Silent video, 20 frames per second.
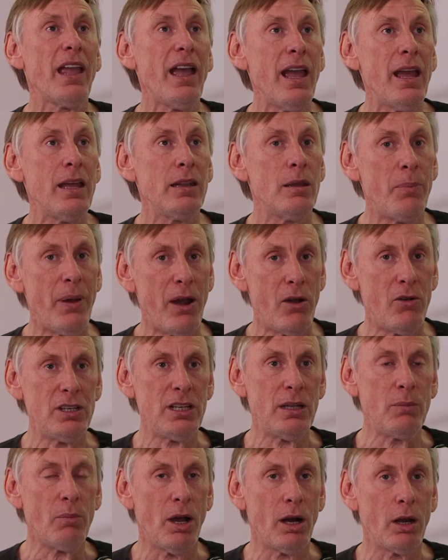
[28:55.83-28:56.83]
and the
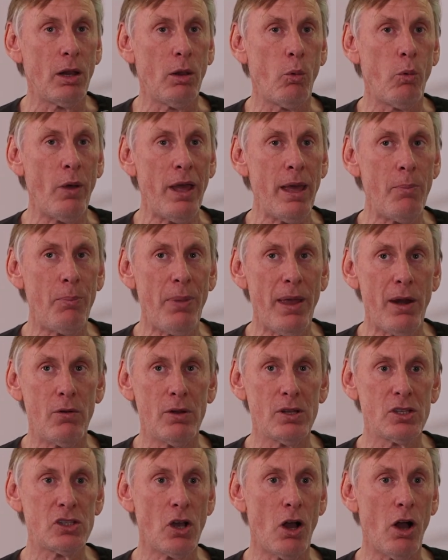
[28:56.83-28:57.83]
parenting model where
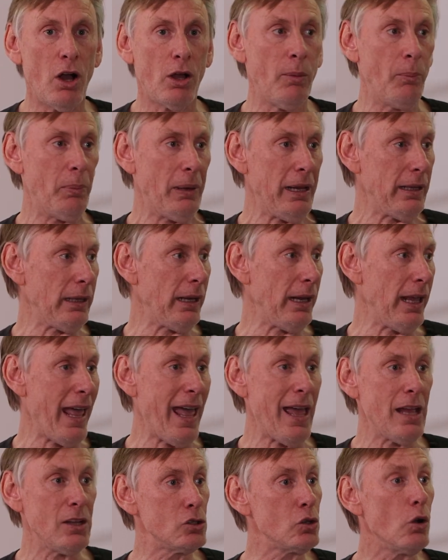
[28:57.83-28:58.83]
parents are completely
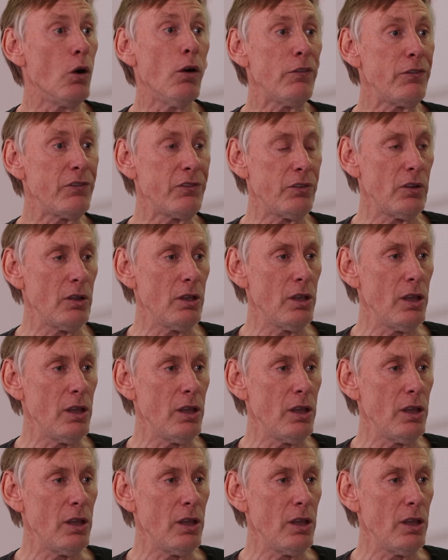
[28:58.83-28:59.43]
hands-off